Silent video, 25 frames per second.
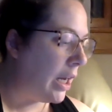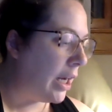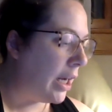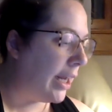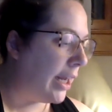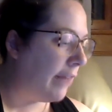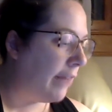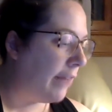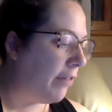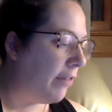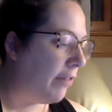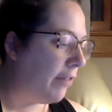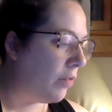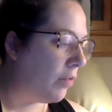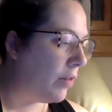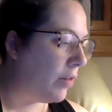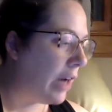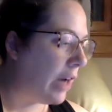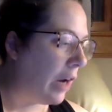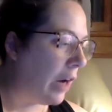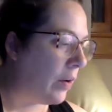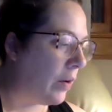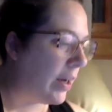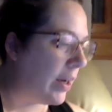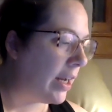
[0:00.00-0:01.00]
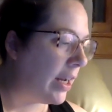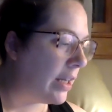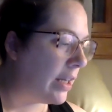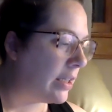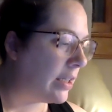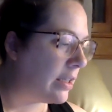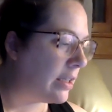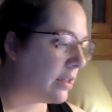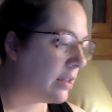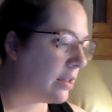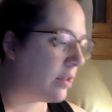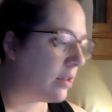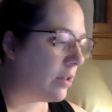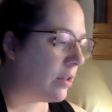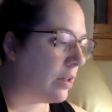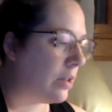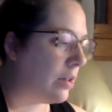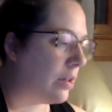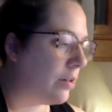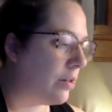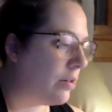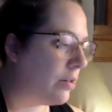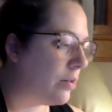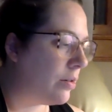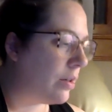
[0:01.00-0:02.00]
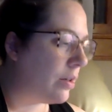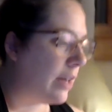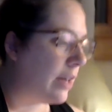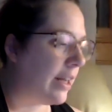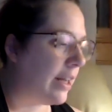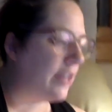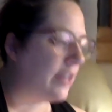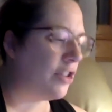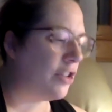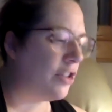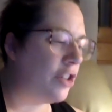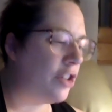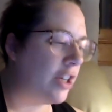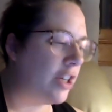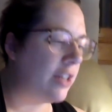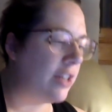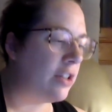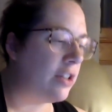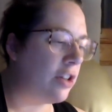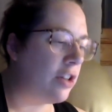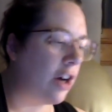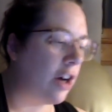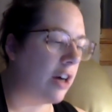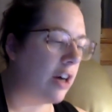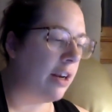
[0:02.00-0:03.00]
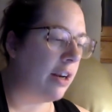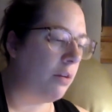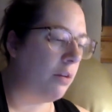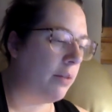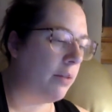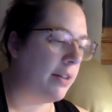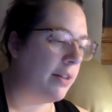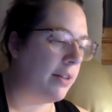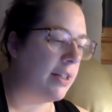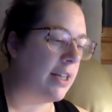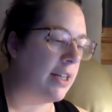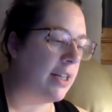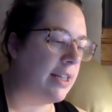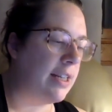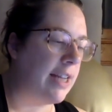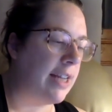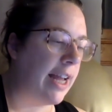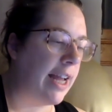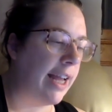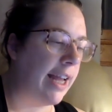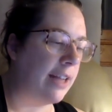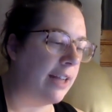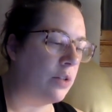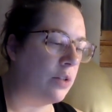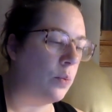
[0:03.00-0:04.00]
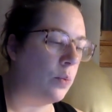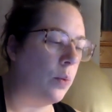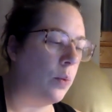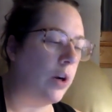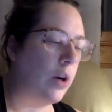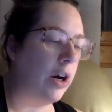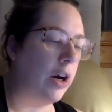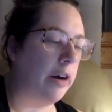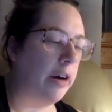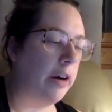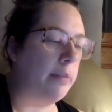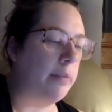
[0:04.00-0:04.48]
If you notice, it's just starting with today's work,